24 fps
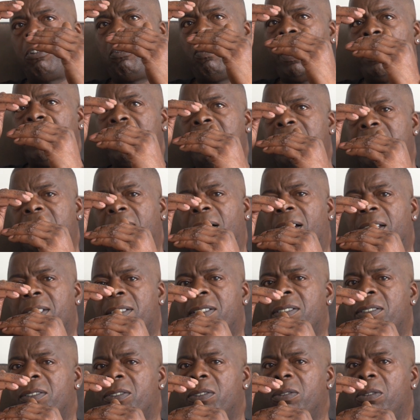grades started
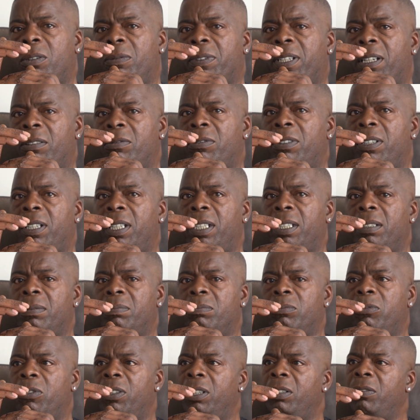to sort of get really,
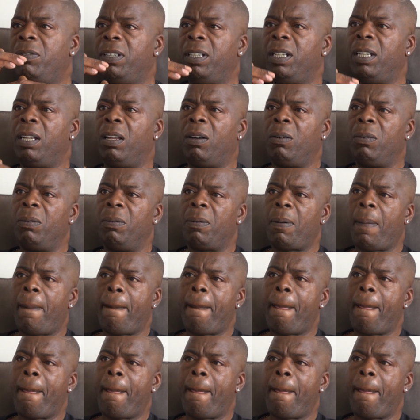really, really low.